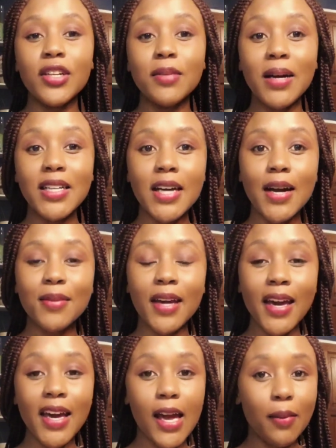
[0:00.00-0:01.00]
my time
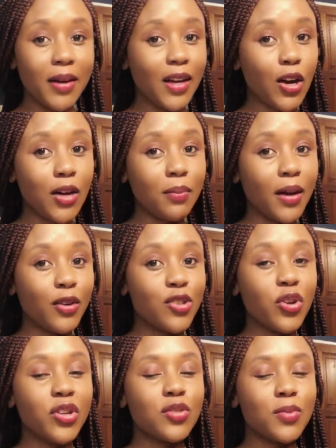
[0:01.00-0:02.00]
came and I got my
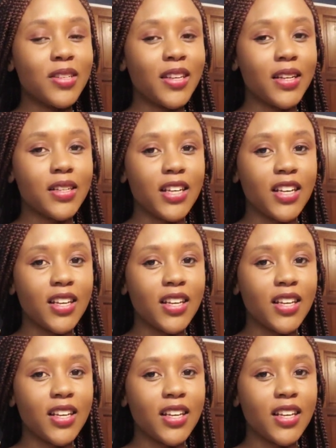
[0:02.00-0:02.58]
retrenchment letter.